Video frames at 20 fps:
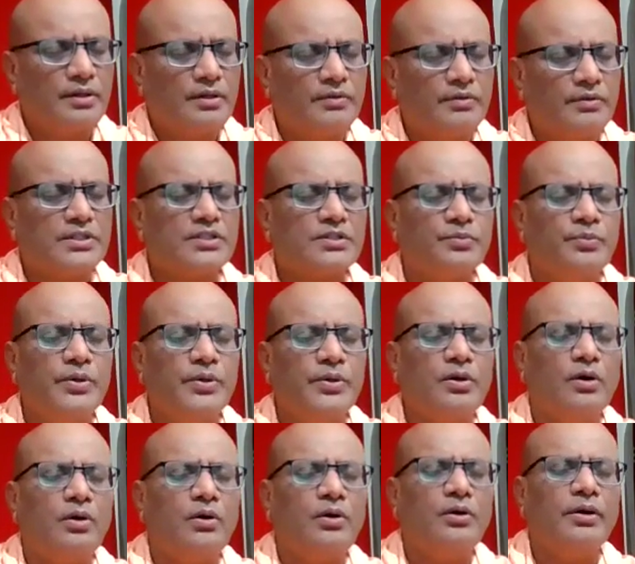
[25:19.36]
which is
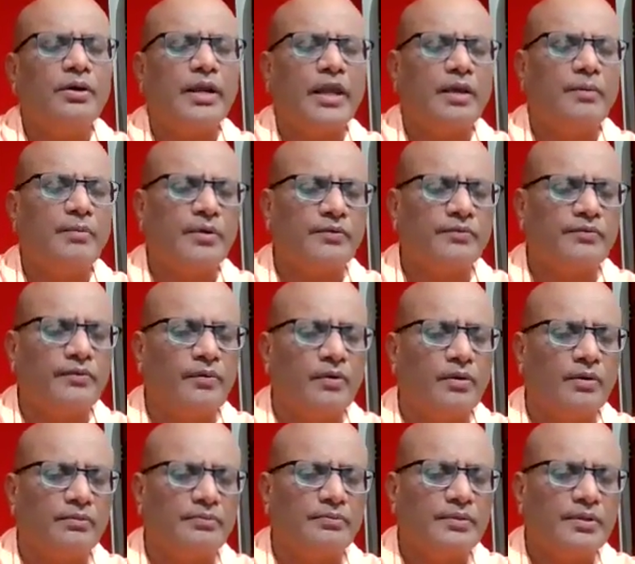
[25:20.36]
beyond name and
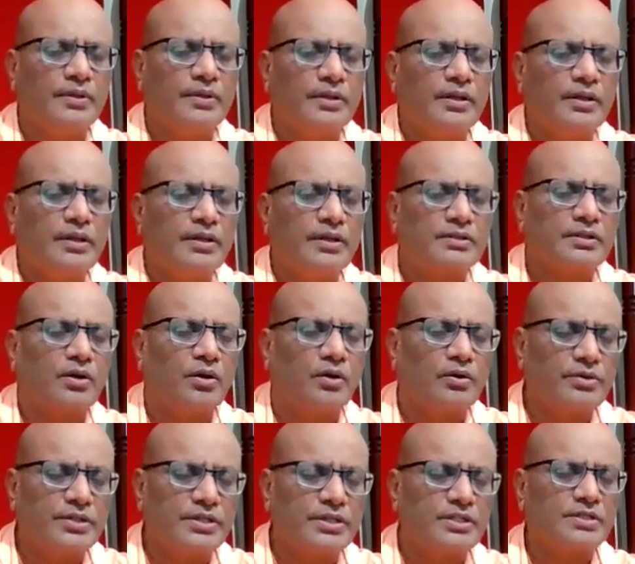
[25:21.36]
form, the
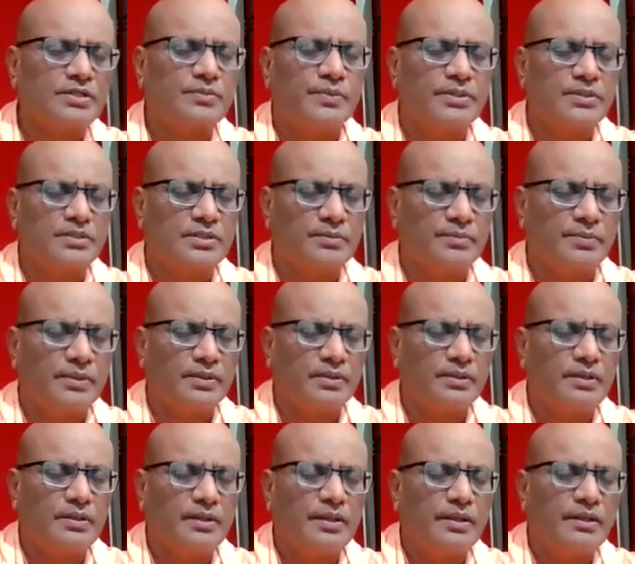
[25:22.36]
conscious principle.
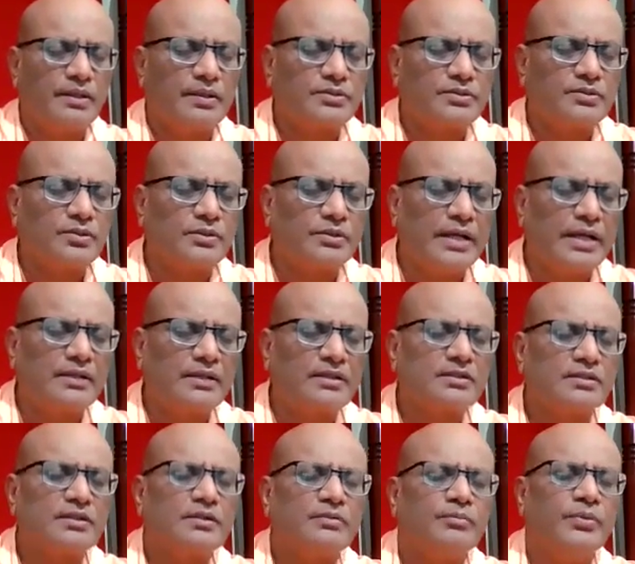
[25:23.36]
So
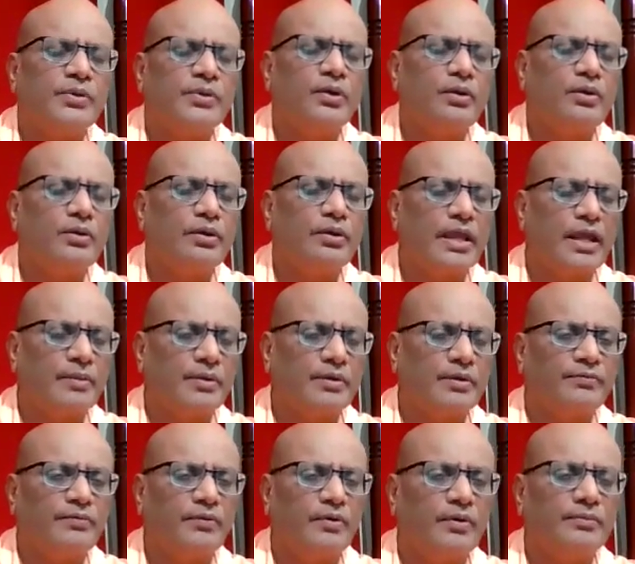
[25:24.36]
that's beyond name
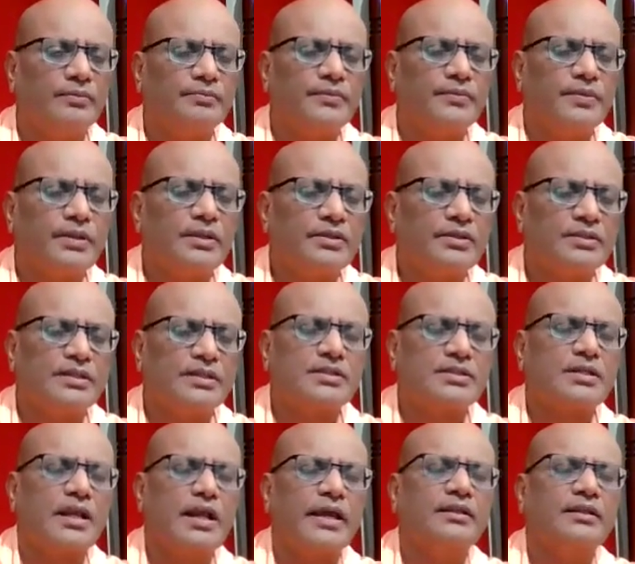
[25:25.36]
and form.
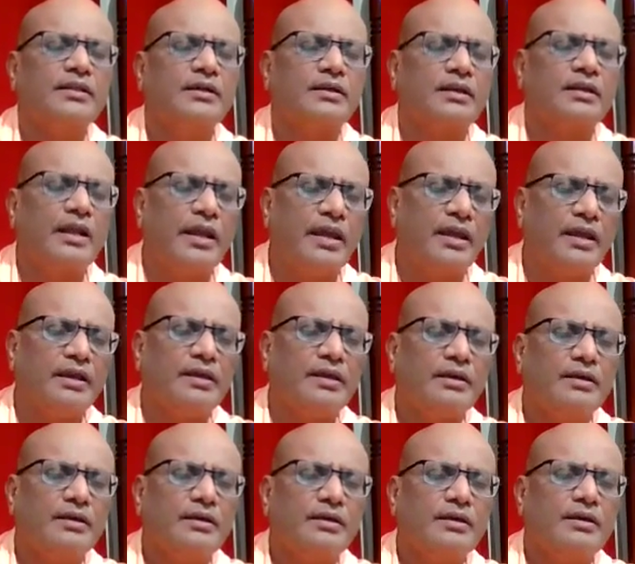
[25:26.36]
Just like the clay,
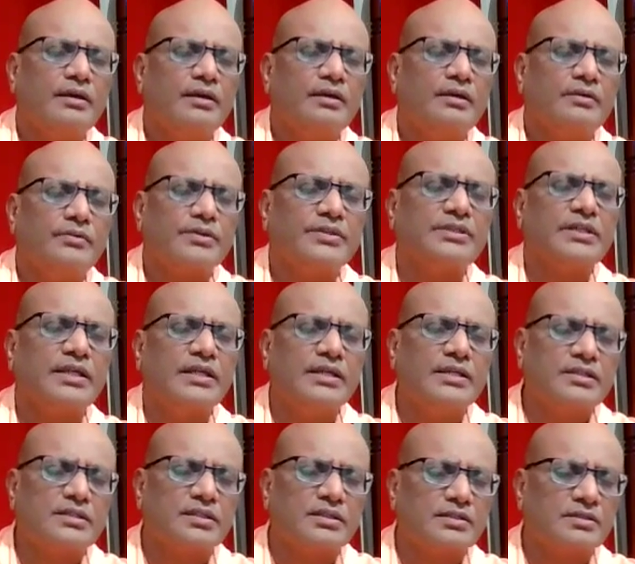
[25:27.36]
which is the
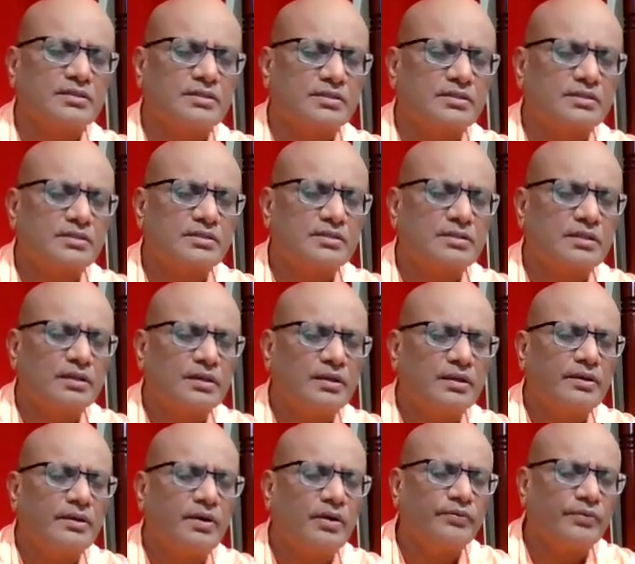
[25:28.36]
essence
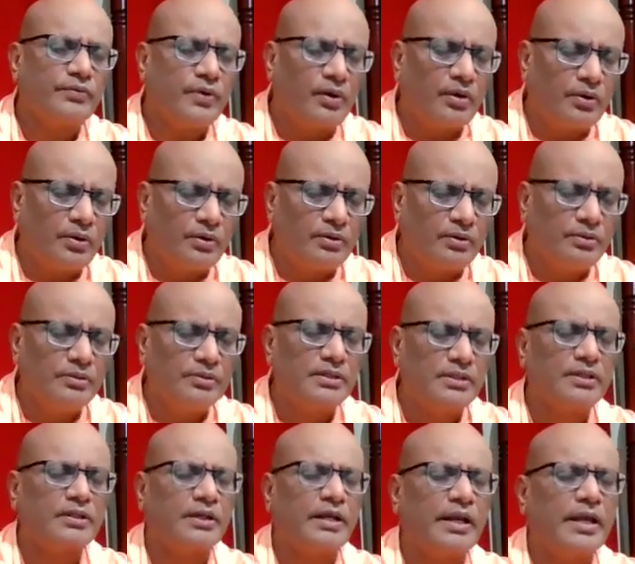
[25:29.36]
of all
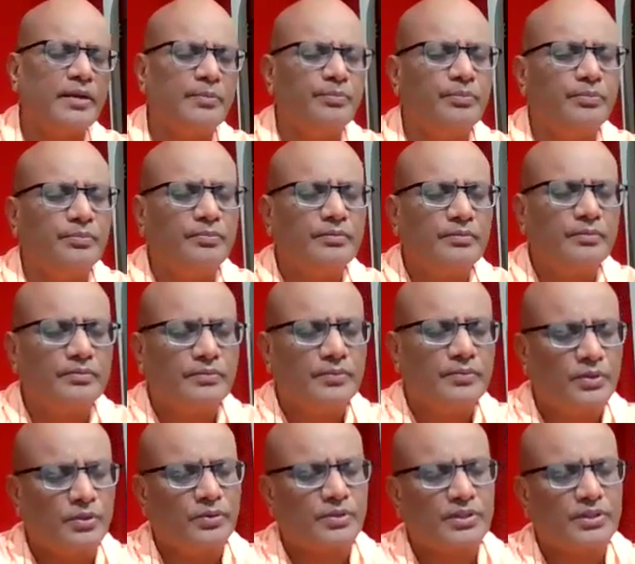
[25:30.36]
the clay
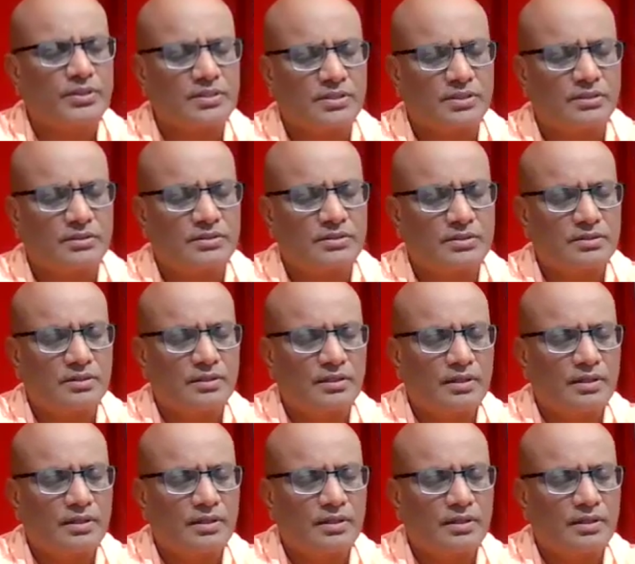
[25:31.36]
utensils.